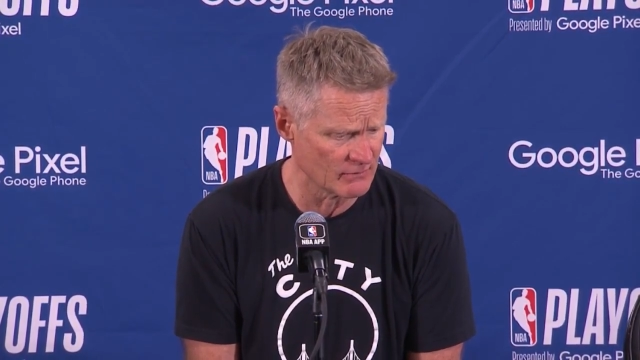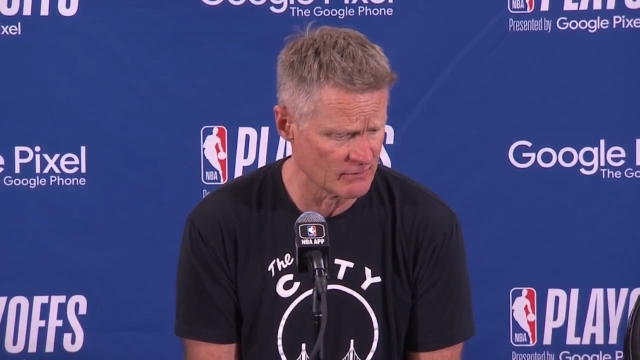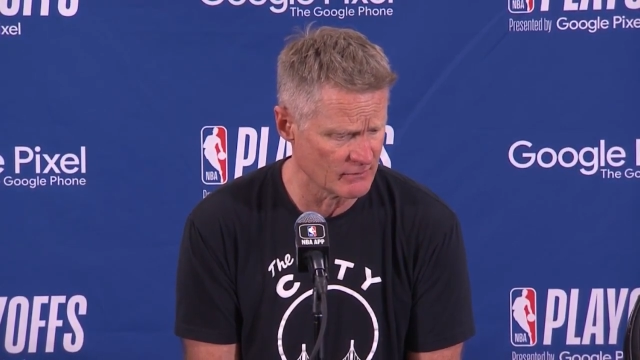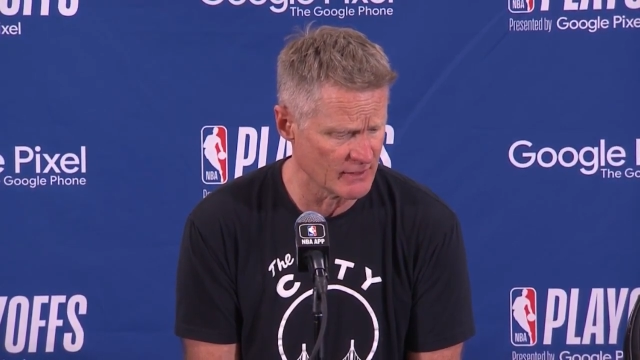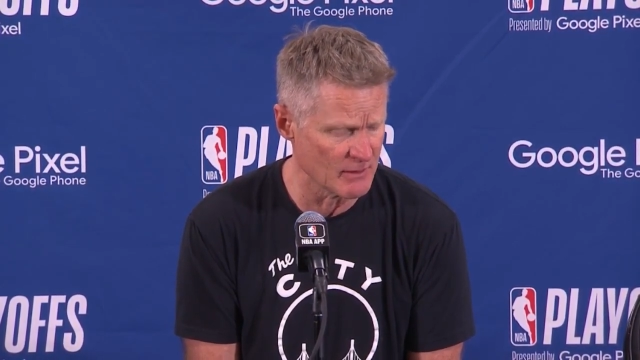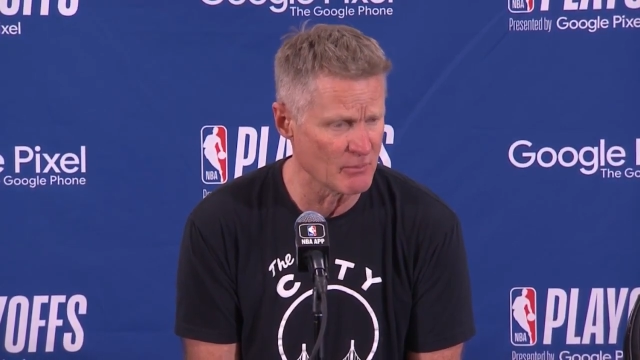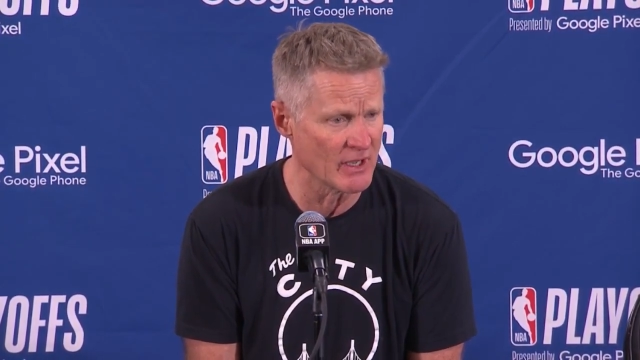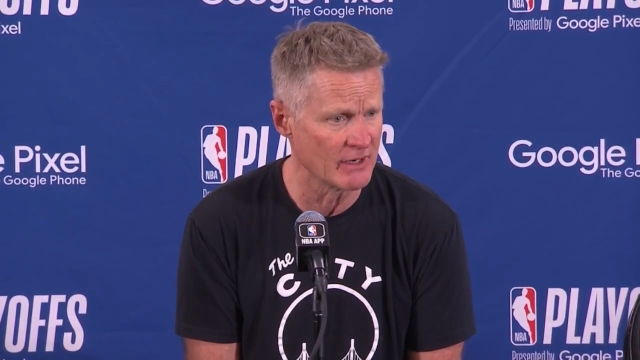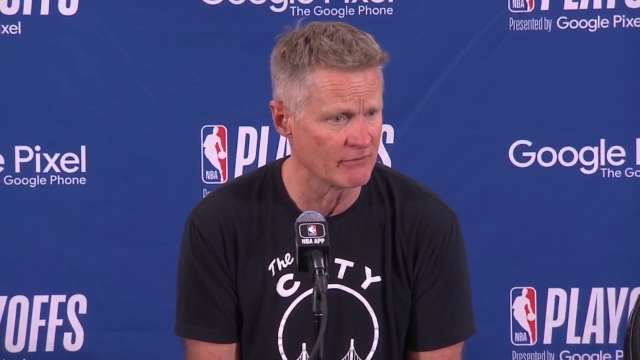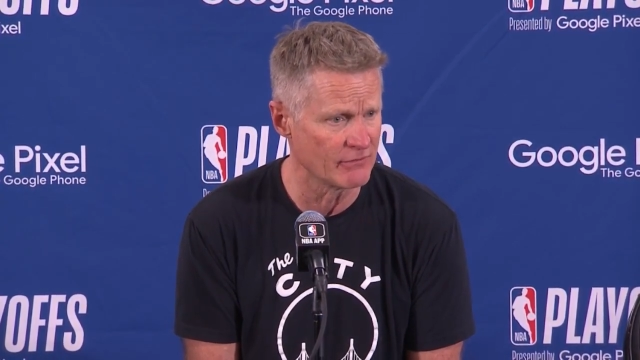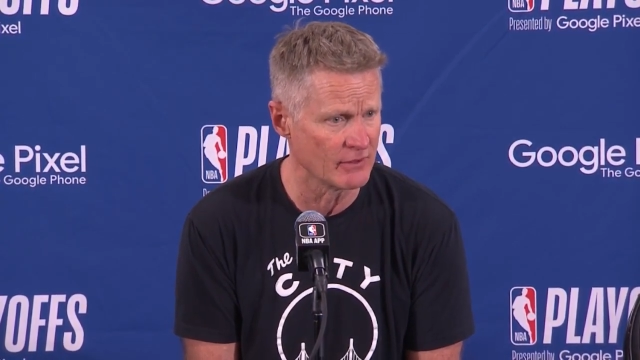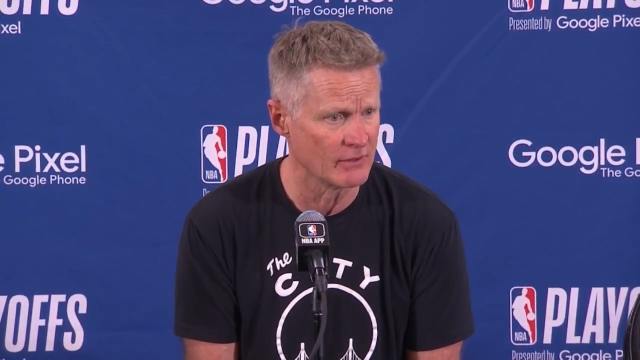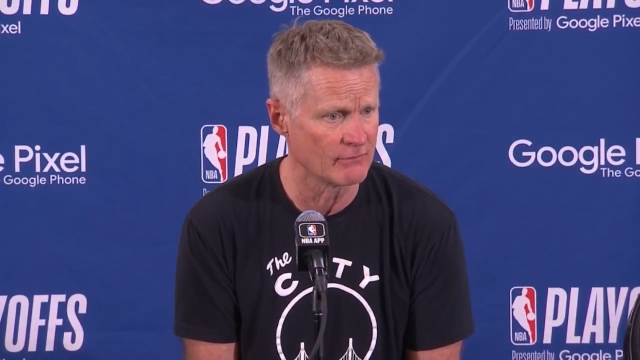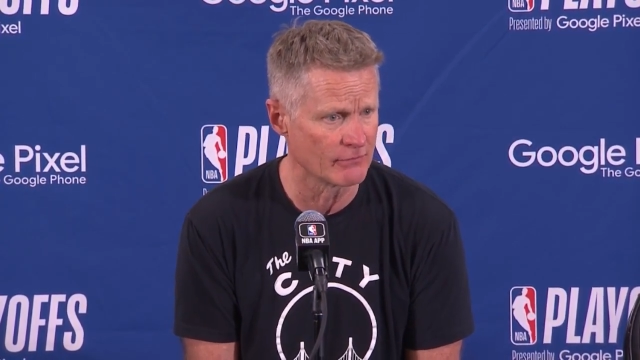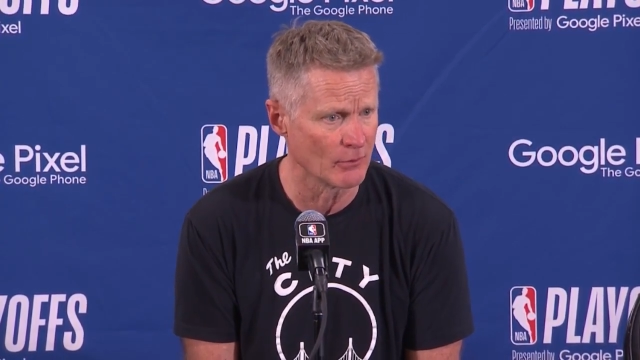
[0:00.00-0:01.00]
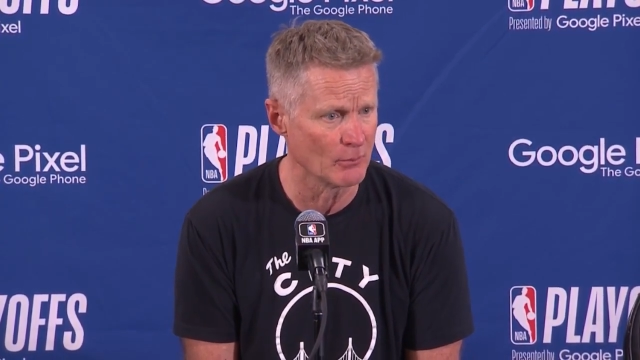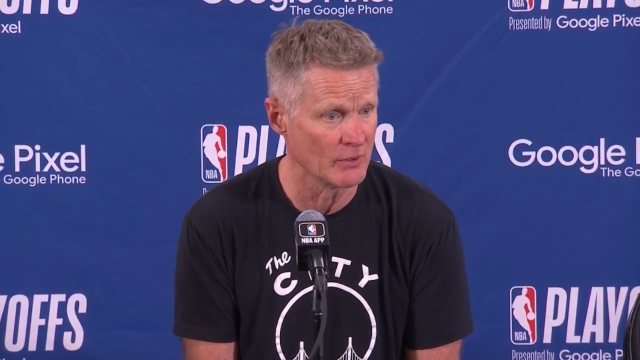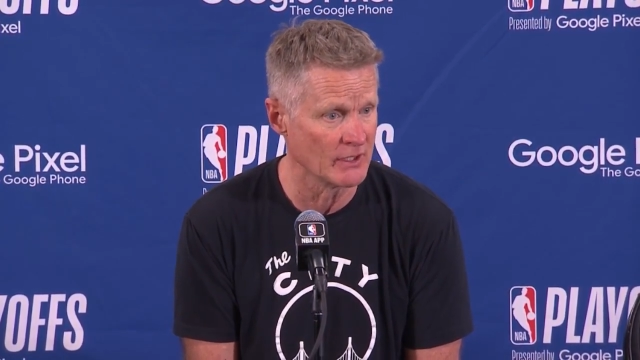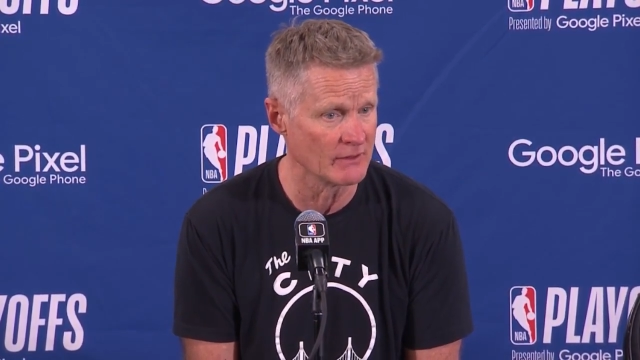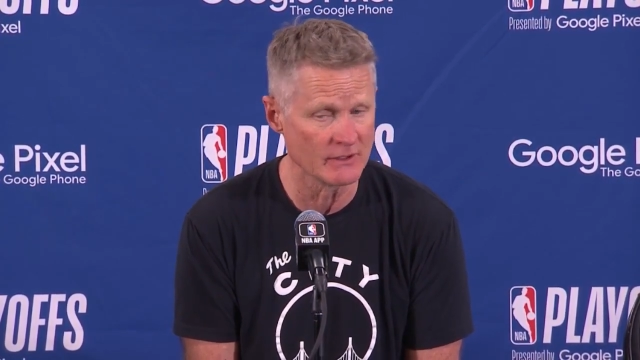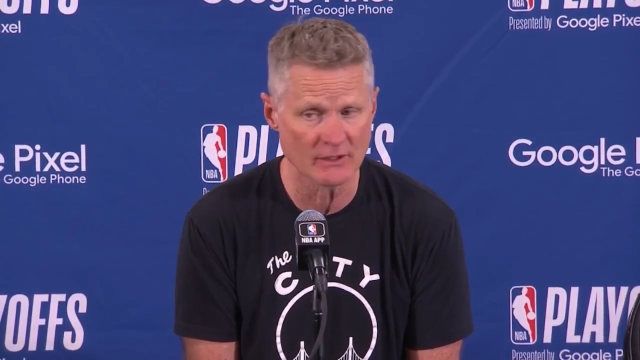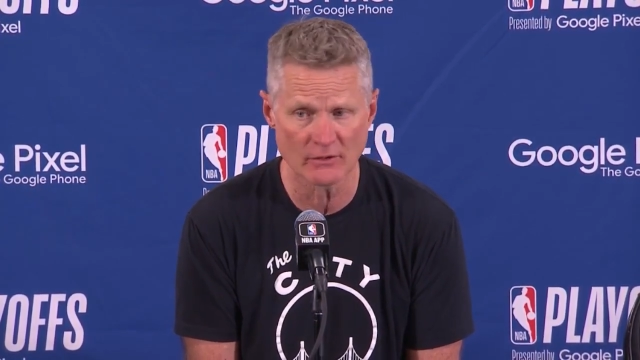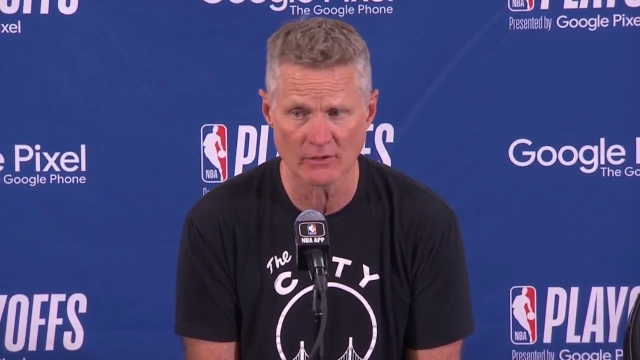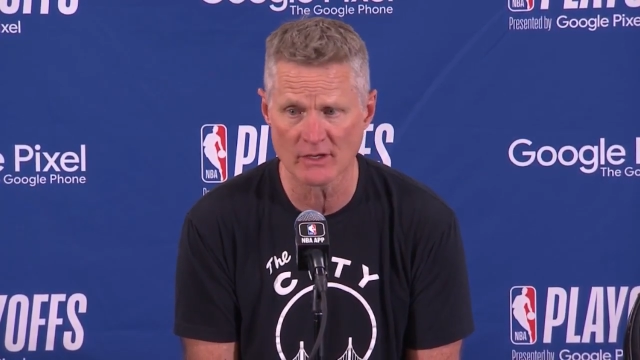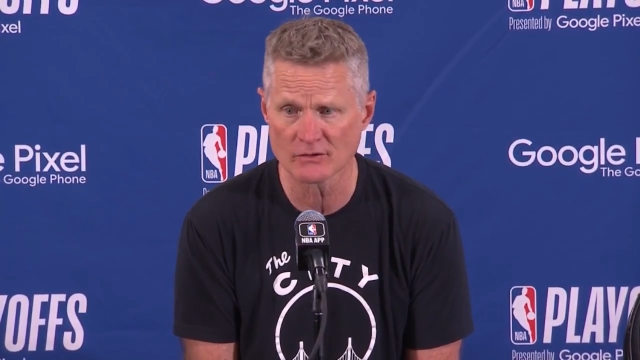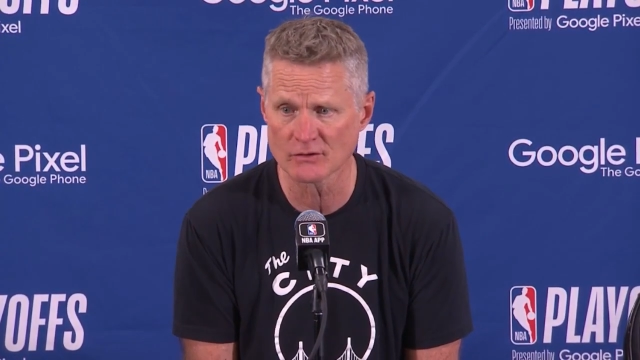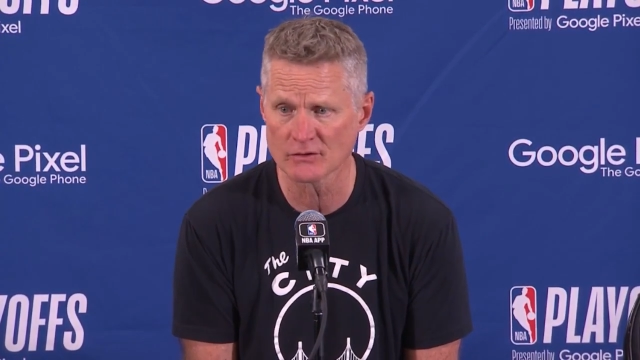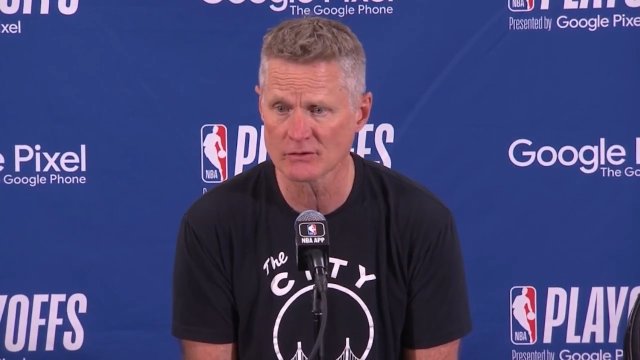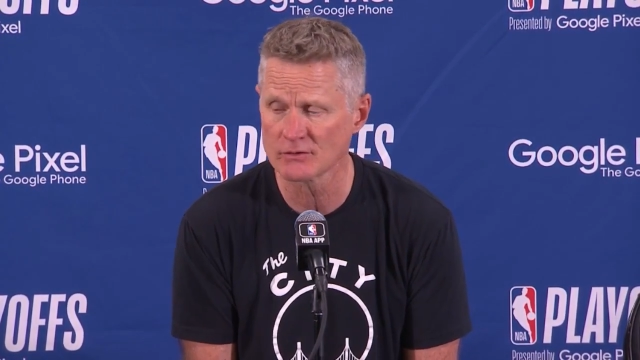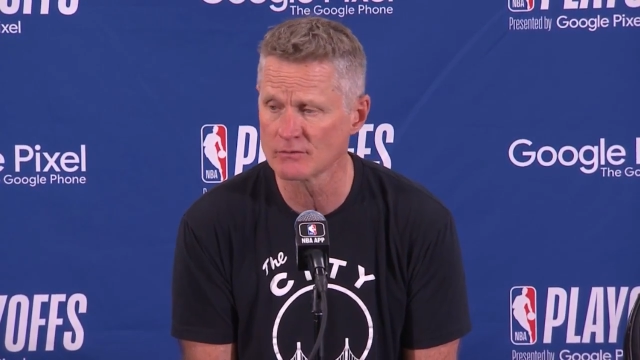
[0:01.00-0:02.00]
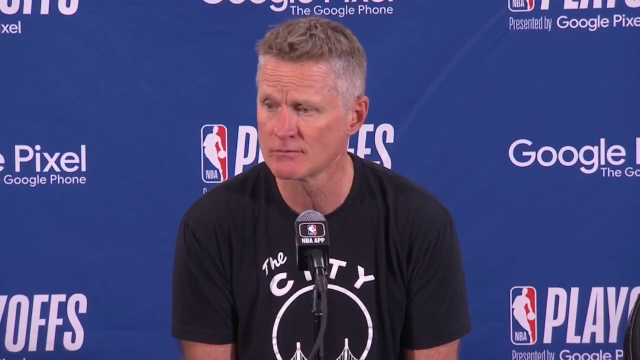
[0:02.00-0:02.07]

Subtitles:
they benefited from being the aggressors.